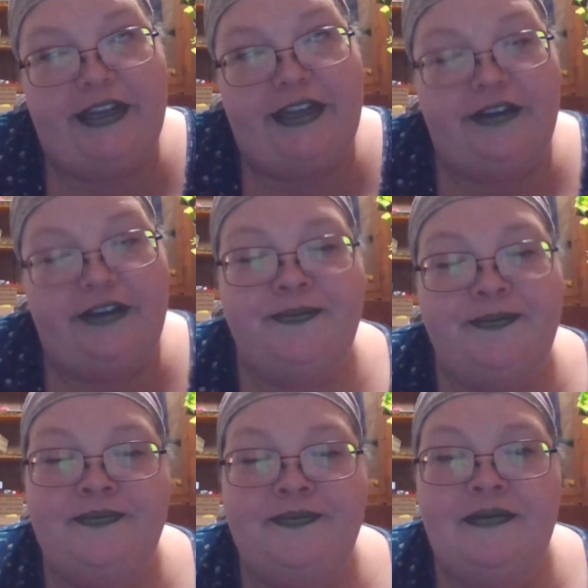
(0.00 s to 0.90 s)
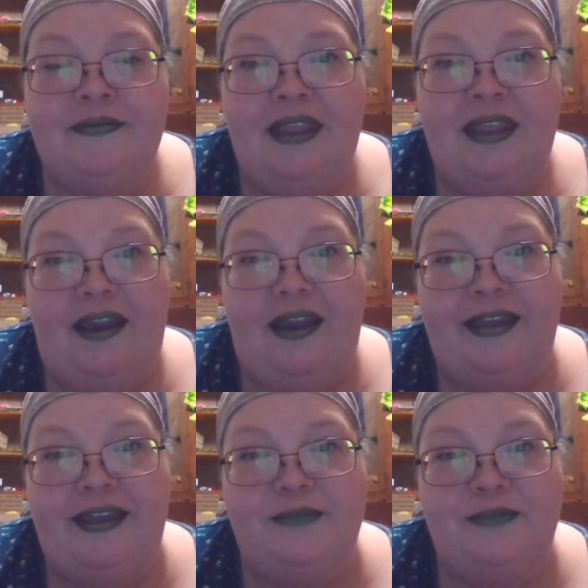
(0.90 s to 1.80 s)
you go. I
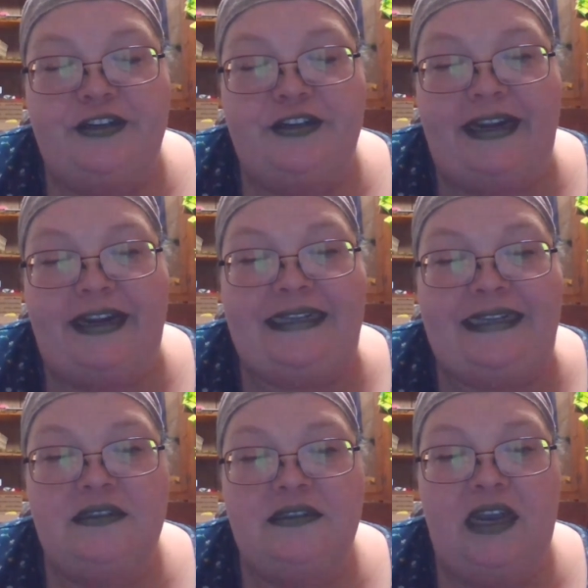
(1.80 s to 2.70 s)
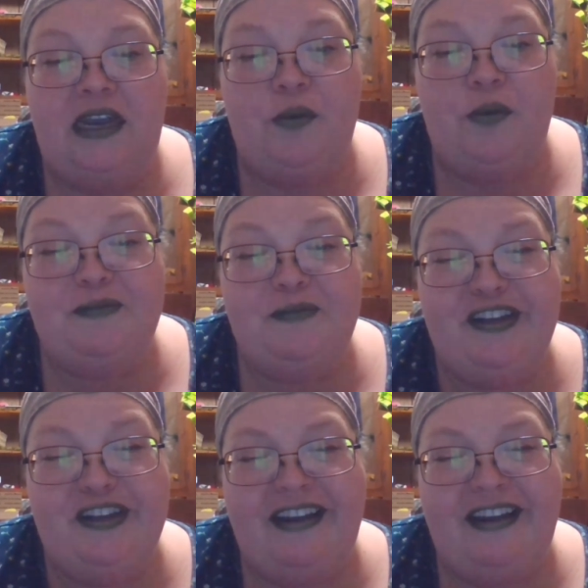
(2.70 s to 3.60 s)
think I'm doing it right. I hope I'm
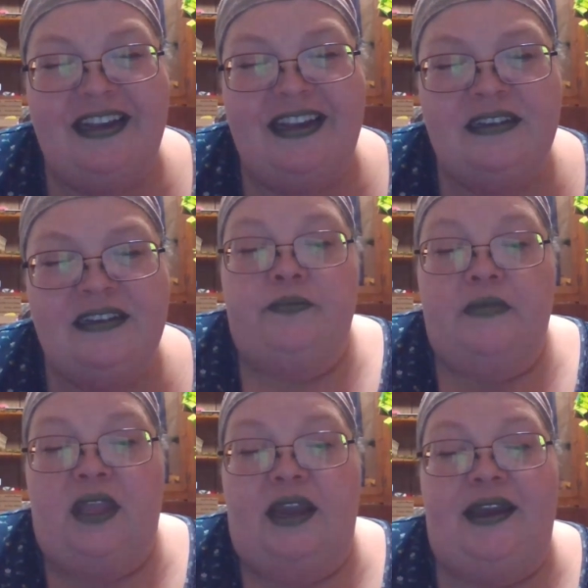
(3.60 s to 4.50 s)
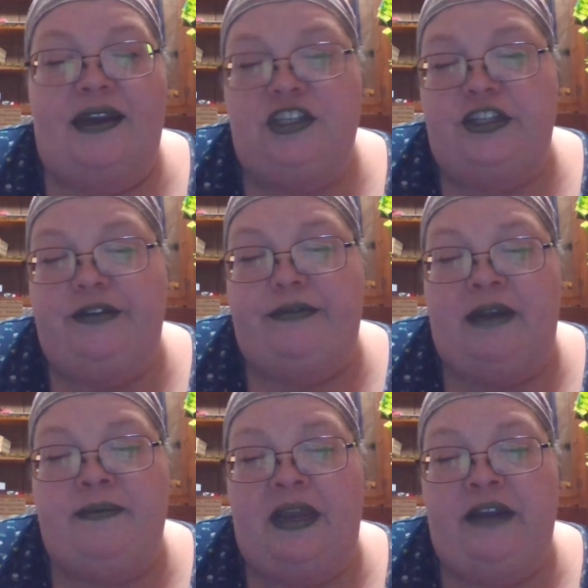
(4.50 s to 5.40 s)
doing it right. I actually
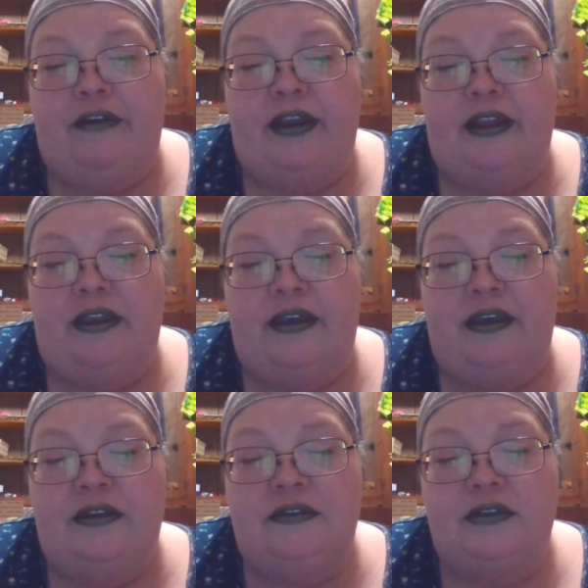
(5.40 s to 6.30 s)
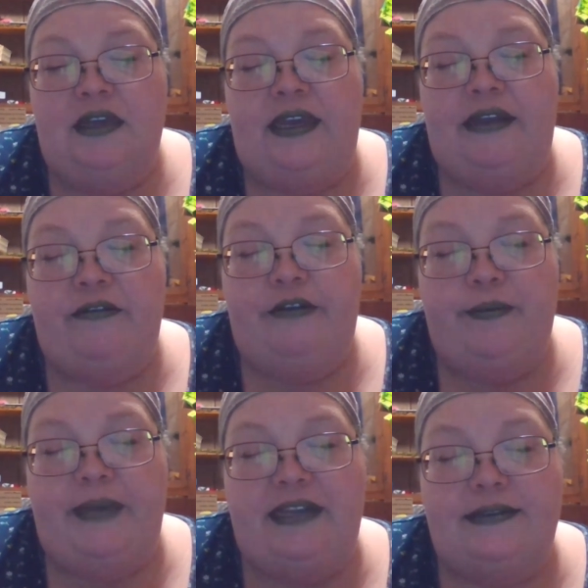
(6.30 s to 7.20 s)
write my erotica and
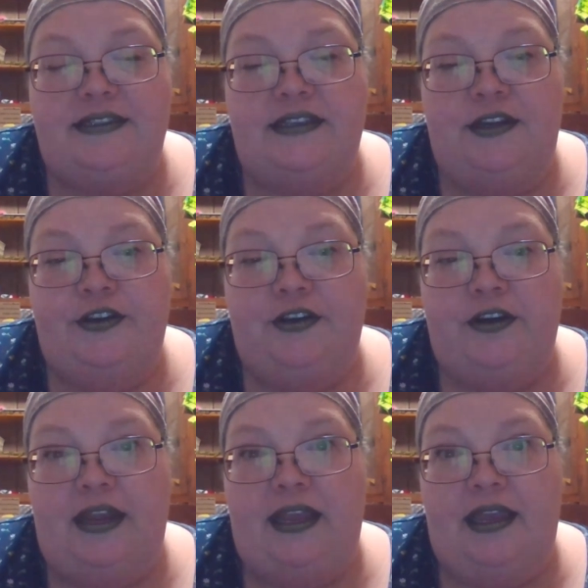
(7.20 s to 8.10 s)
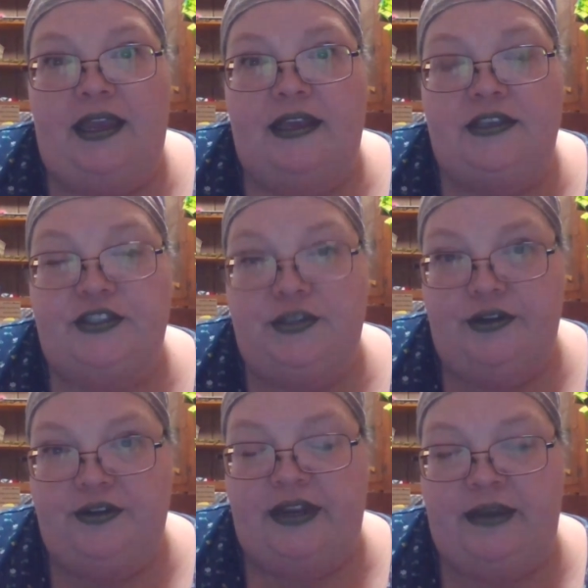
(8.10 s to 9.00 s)
romance under a
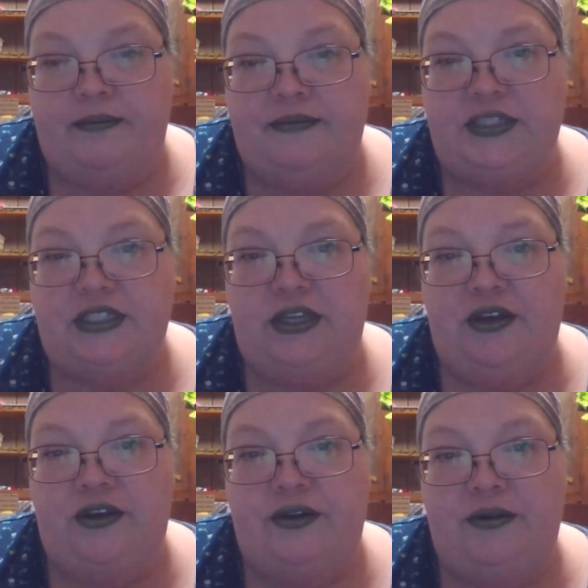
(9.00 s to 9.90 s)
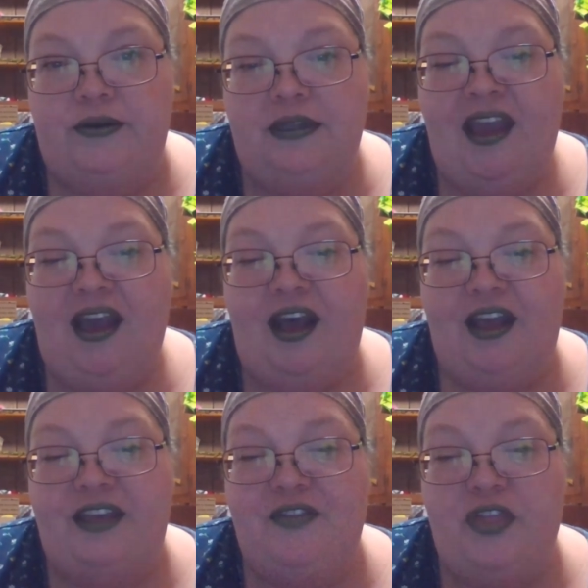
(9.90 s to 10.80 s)
pseudonym, so uh,
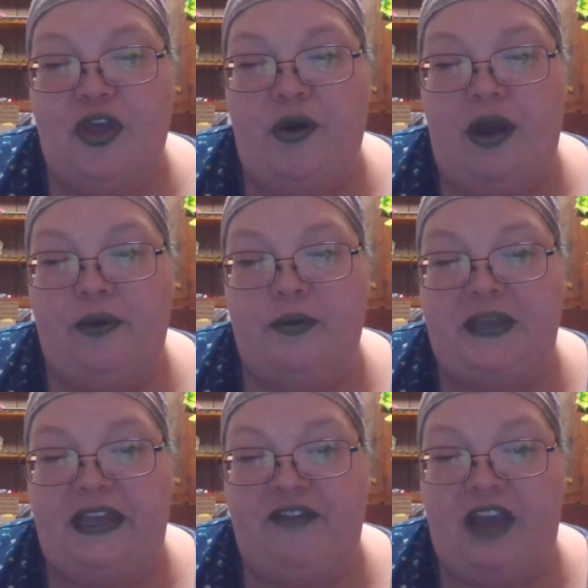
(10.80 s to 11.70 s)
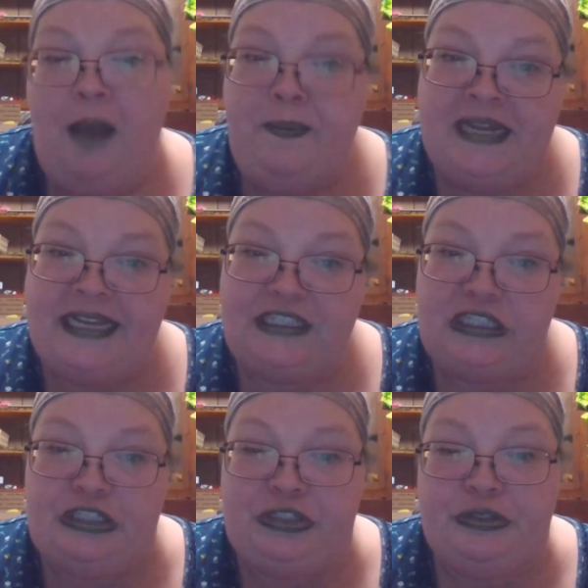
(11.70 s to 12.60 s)
even though I will be giving
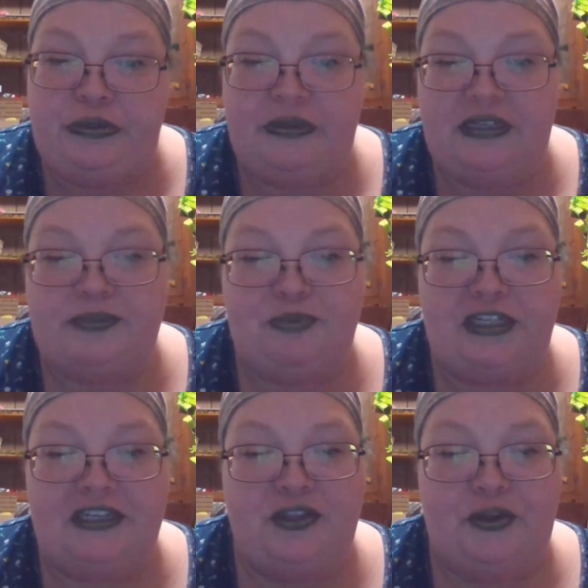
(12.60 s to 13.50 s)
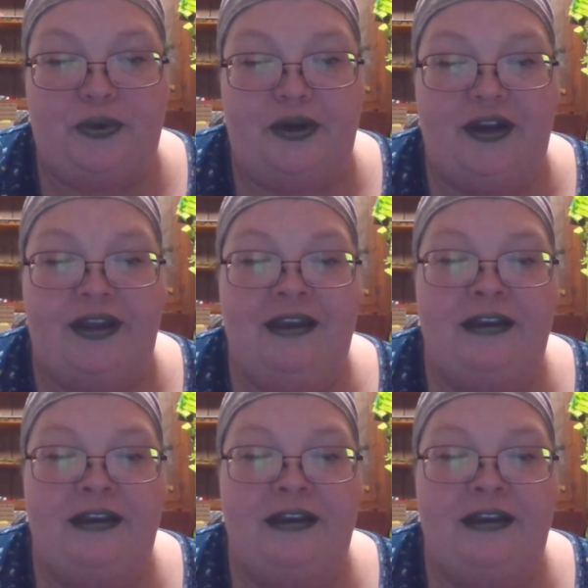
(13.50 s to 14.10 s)
updates to this particular work,